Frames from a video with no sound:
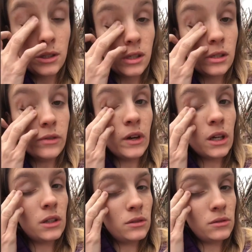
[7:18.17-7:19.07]
it's just
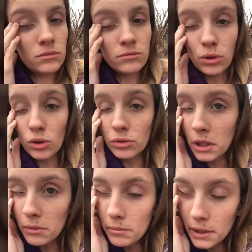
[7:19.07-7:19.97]
fucking
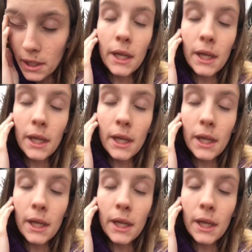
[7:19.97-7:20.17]
bullshit but